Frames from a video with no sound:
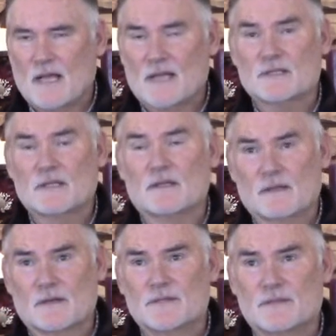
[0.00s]
Actually
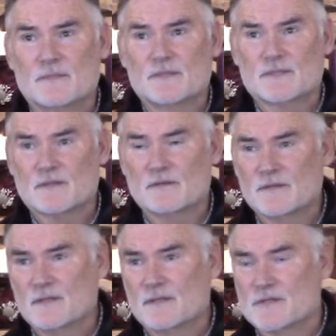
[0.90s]
Littleton, but
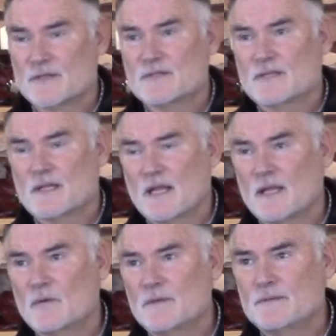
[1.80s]
served a church in
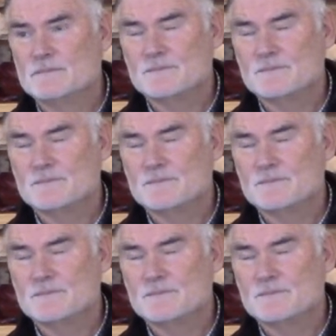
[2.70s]
Lakewood.